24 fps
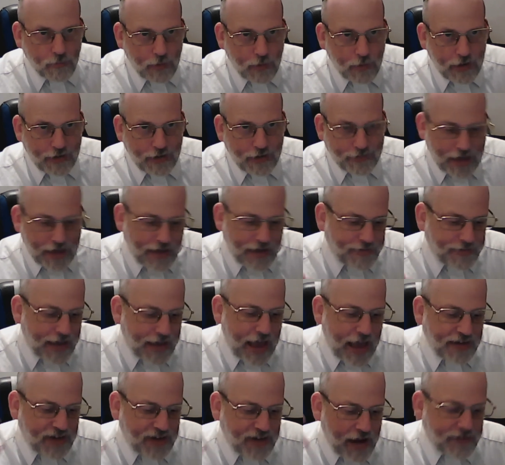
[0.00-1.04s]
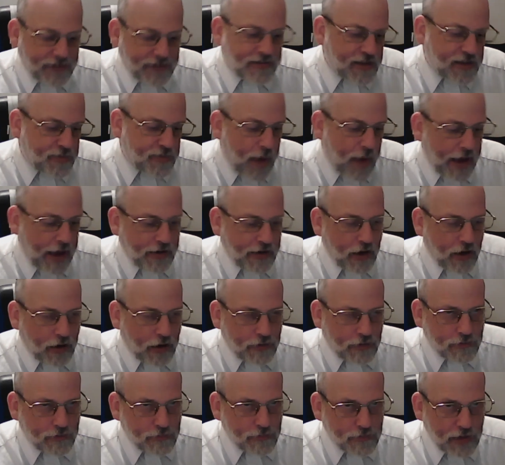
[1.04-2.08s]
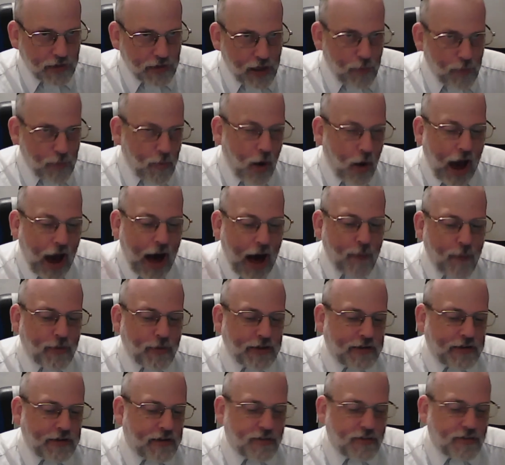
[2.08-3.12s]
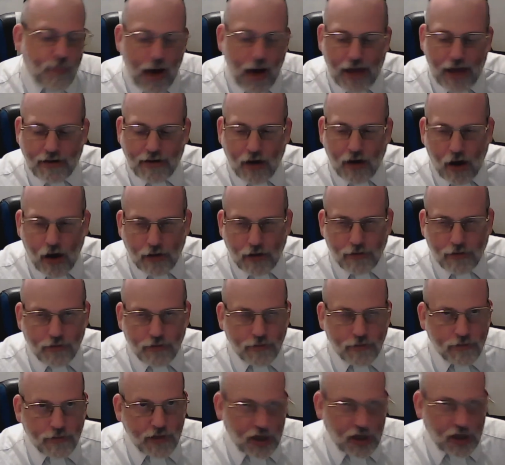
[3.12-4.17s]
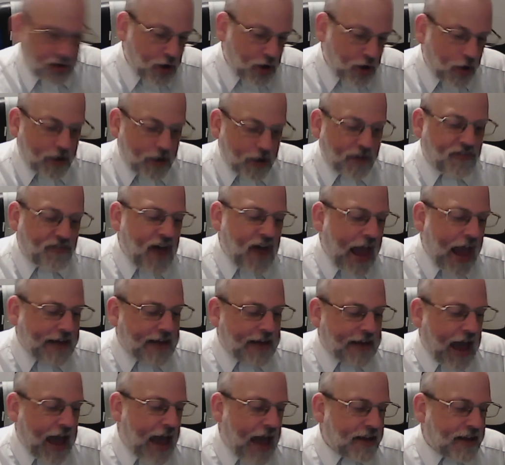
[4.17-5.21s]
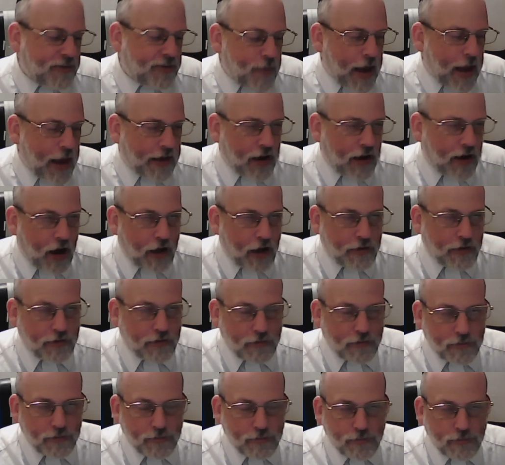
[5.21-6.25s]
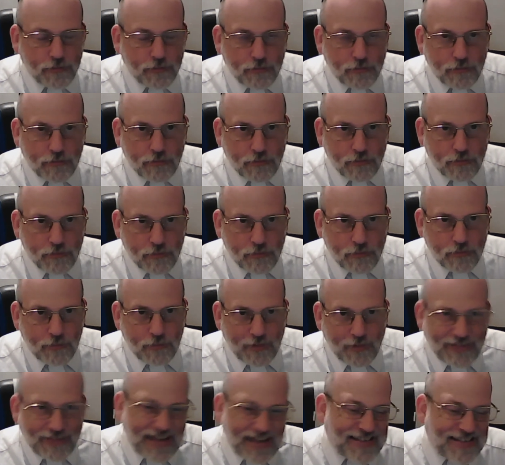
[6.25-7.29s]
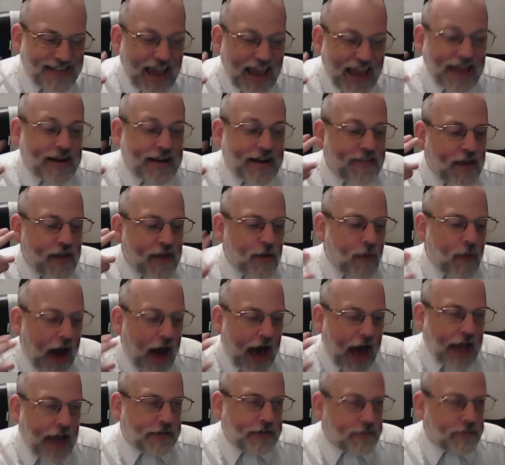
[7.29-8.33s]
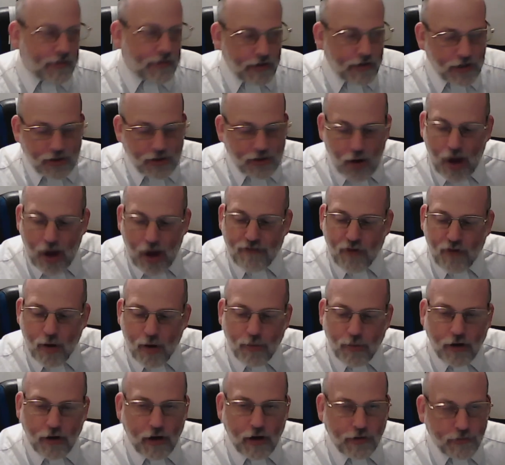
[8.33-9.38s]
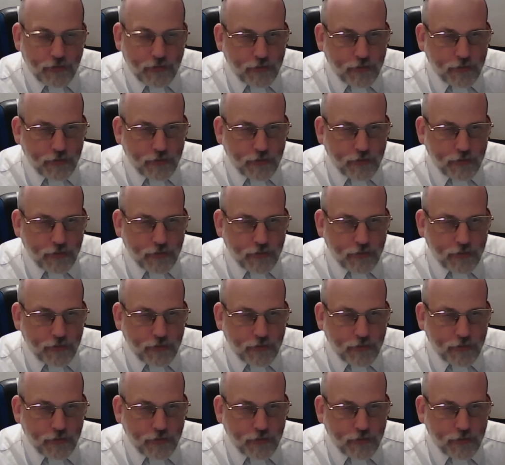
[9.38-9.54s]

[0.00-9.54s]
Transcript: They say, JC is my God. Muhammad is my God. Show it a fat guy is my God. They say it in their mind, not verbalized.